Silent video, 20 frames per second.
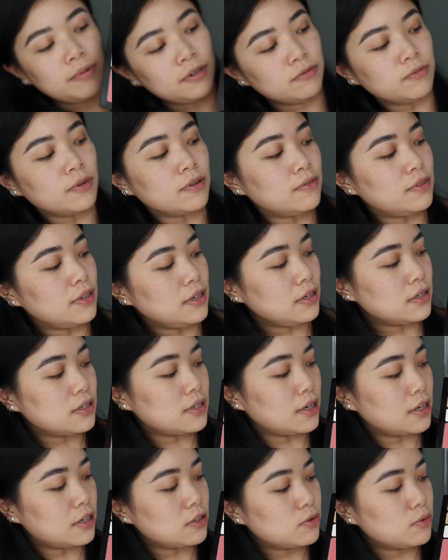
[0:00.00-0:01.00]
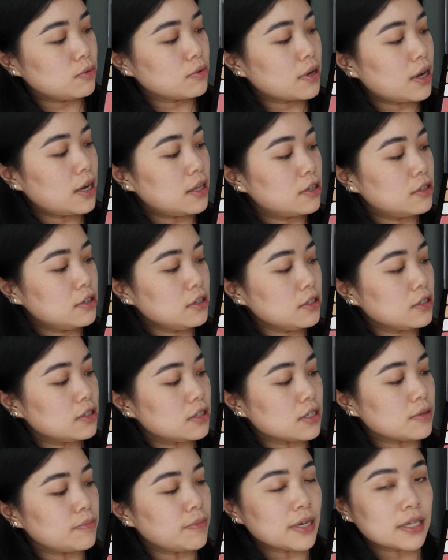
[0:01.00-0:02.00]
in with these two colors,
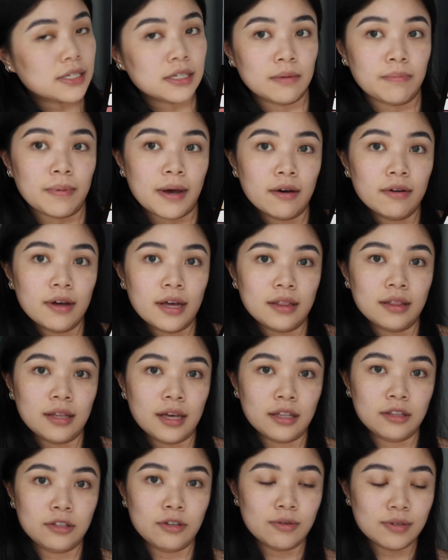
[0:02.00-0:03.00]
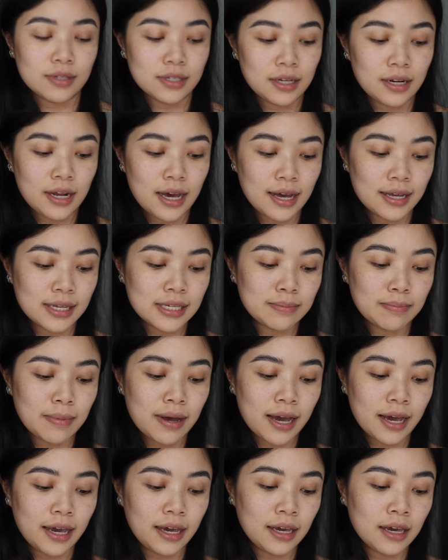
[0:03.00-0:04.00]
just mix it about and then use it as
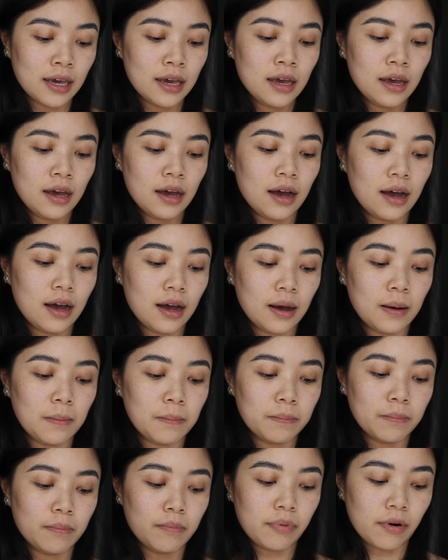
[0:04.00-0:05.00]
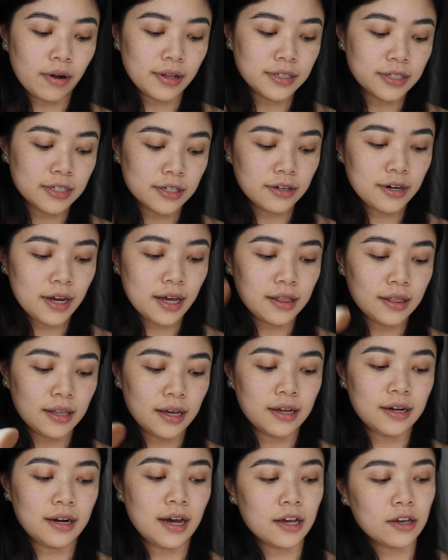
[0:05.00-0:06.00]
my bronzer, and
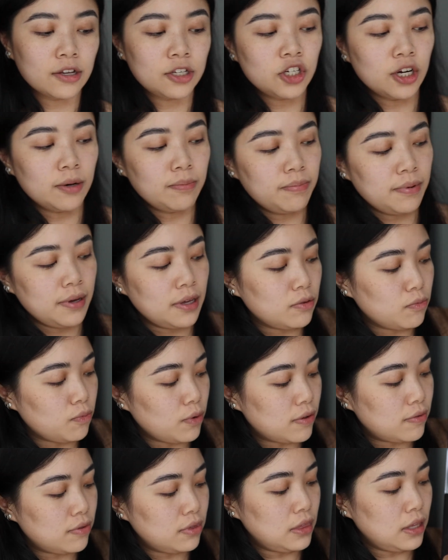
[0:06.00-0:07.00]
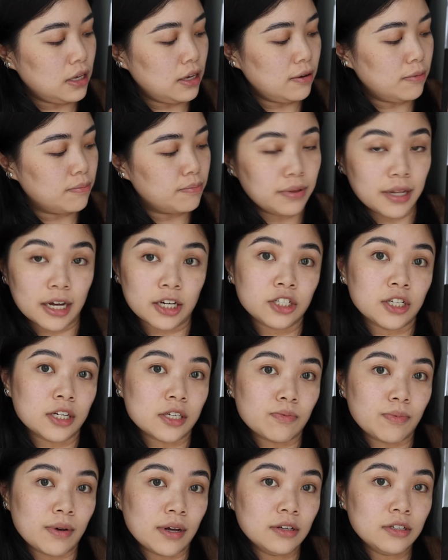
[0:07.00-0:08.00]
then I jump in with the blush
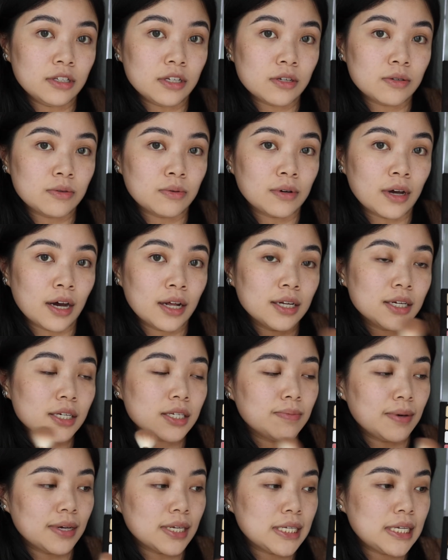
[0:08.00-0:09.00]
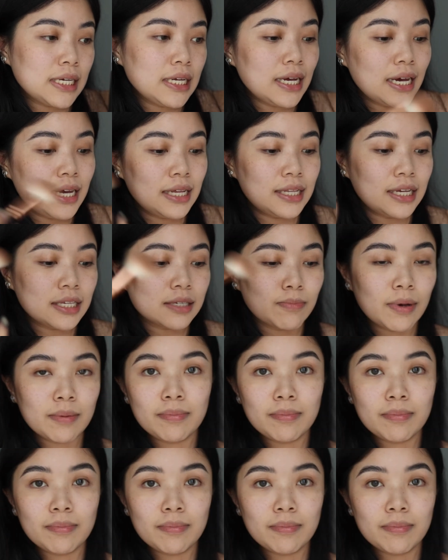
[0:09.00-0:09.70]
as well, just two colors, mix it, and that's my